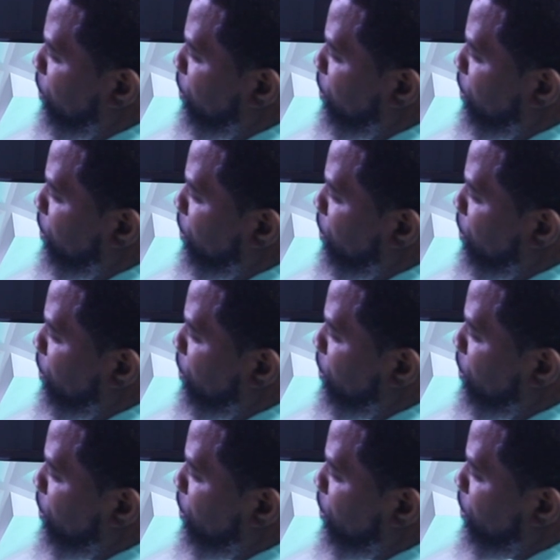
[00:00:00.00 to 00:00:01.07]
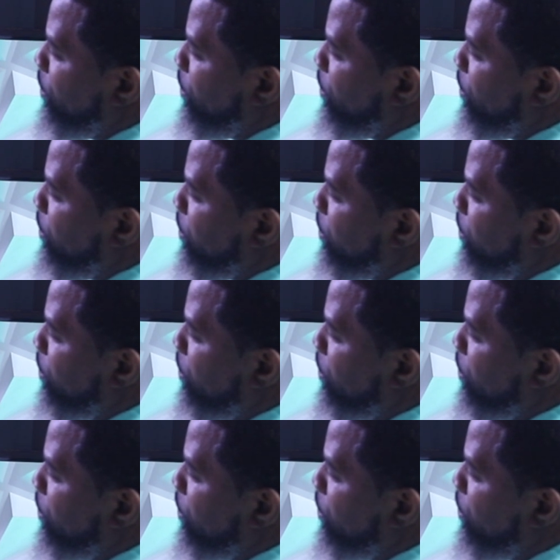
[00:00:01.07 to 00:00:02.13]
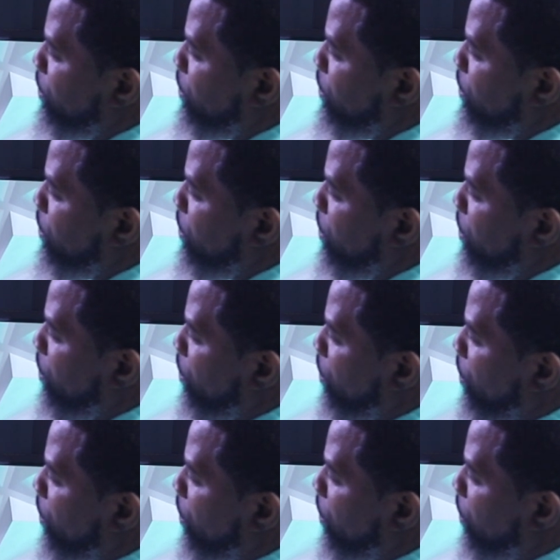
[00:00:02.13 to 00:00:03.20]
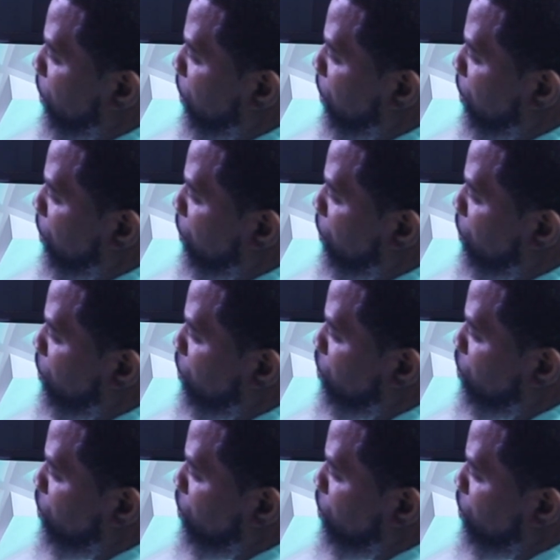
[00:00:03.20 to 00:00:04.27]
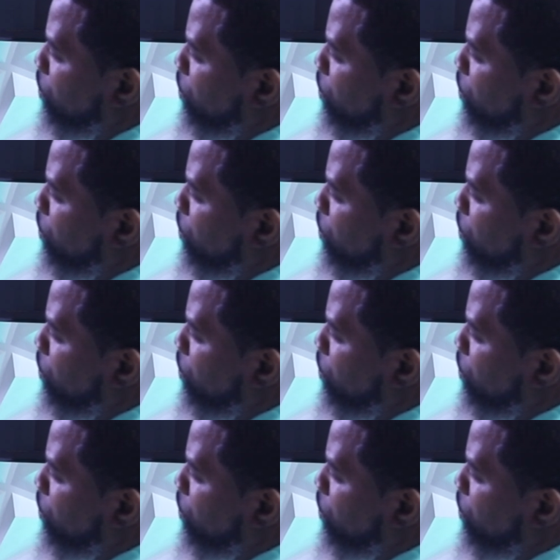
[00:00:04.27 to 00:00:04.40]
No words are spoken by the person on screen.